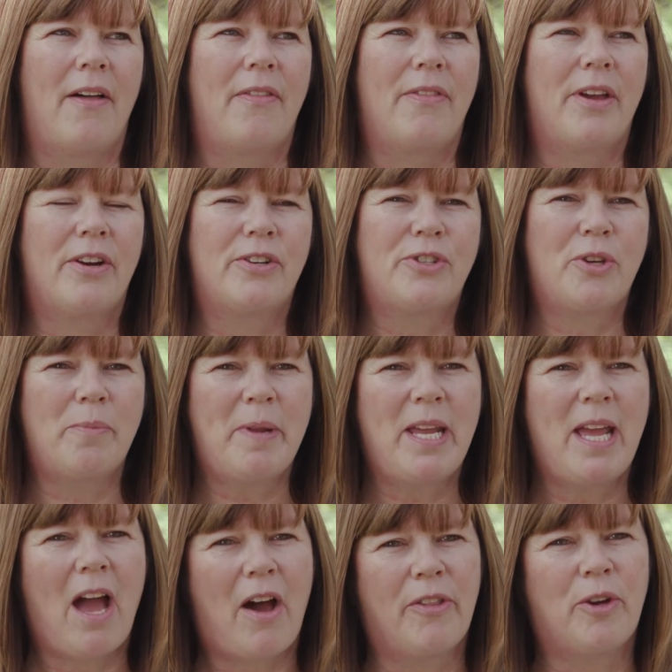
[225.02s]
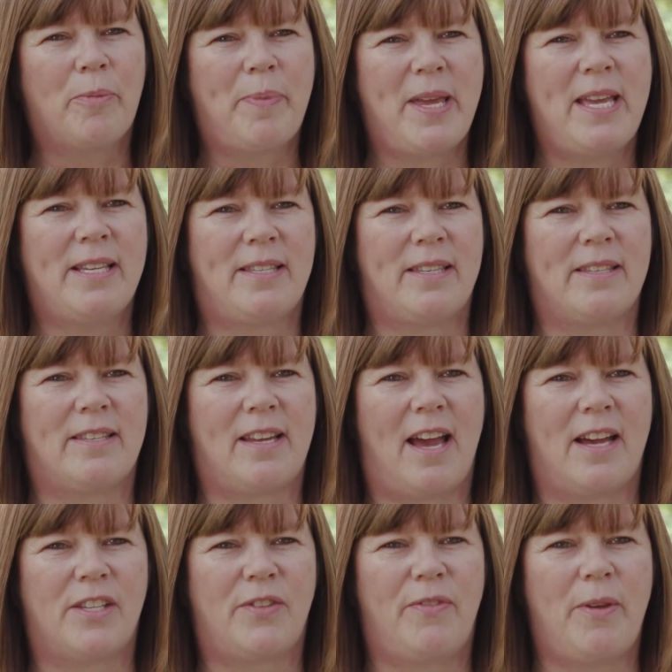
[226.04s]
There are so many other pieces to
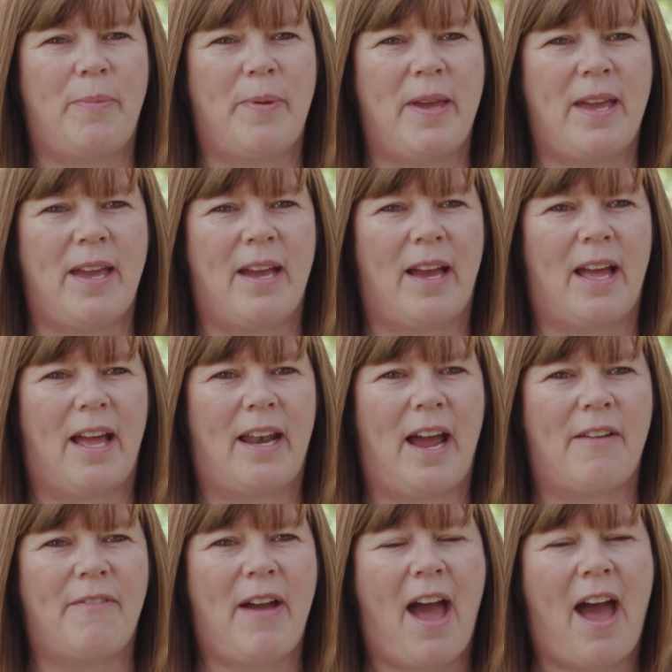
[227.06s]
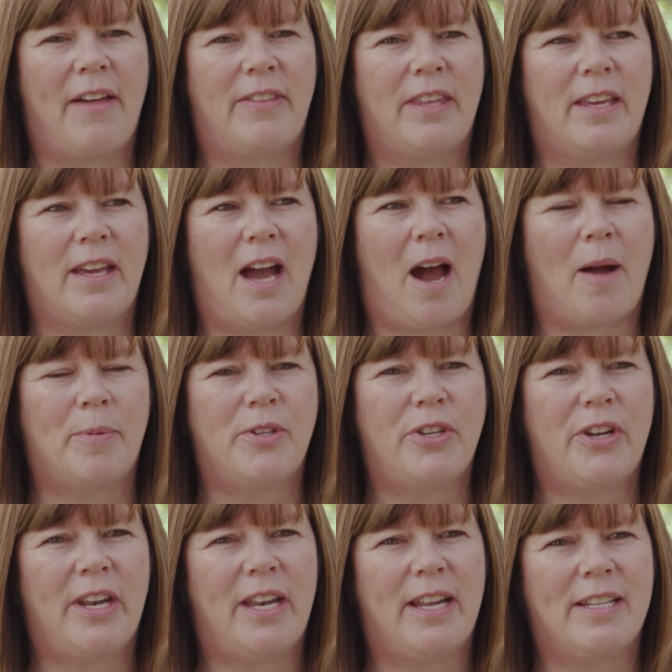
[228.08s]
SVP, and I've had the
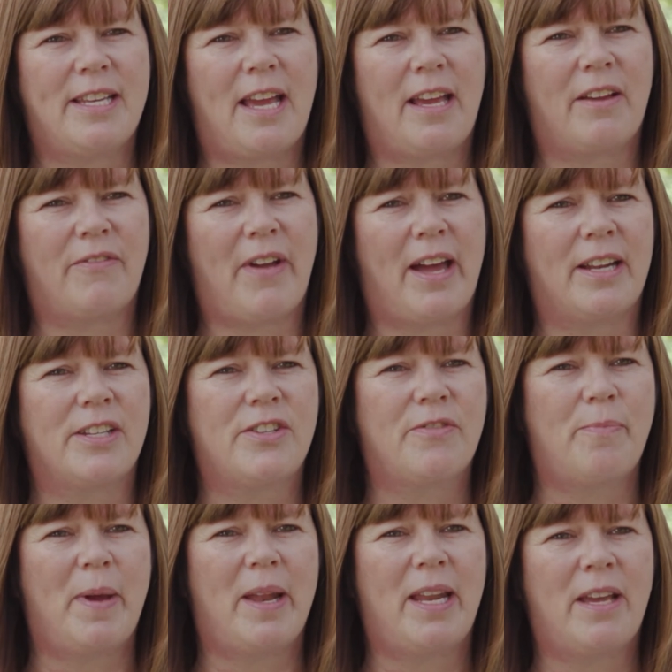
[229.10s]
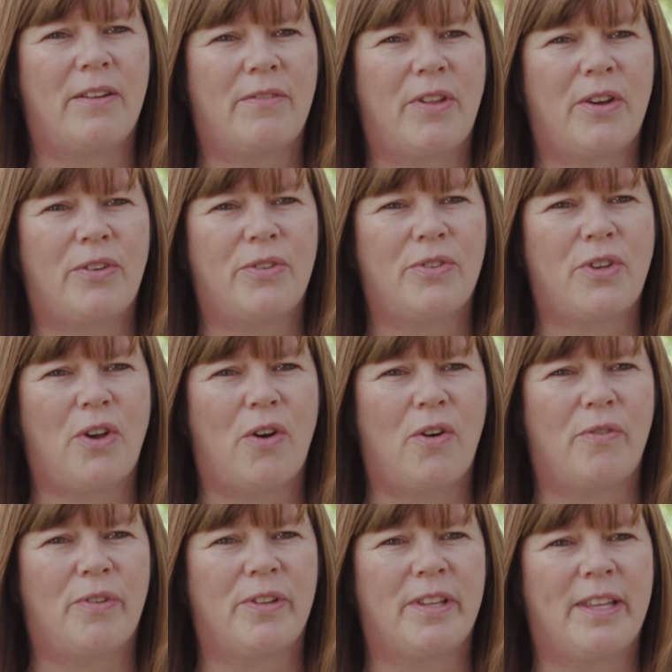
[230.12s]
opportunity to take advantage of many of those
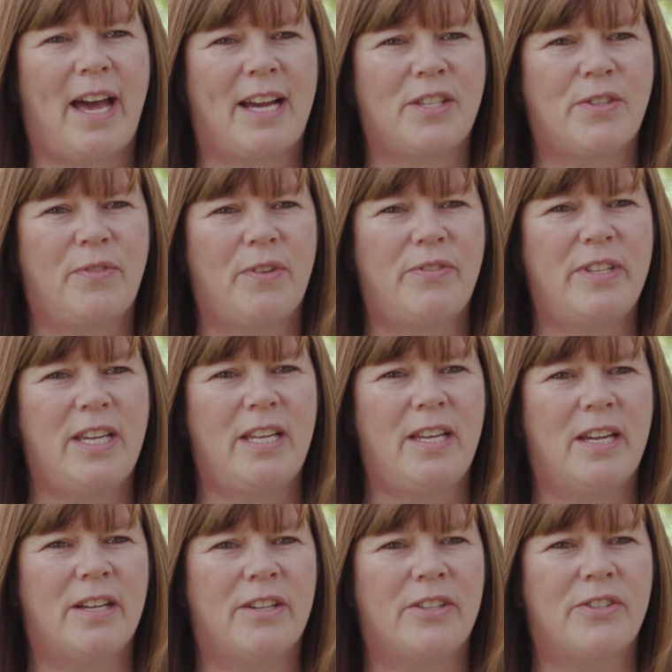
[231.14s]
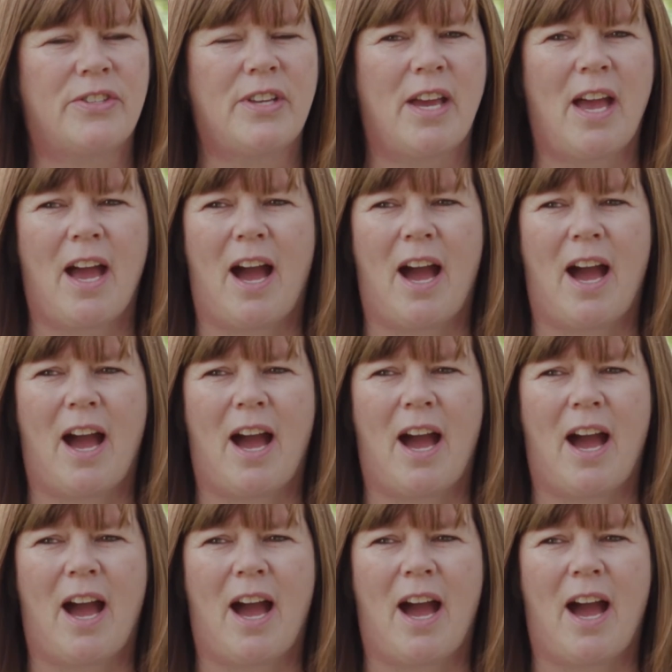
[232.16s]
over the last 15 years.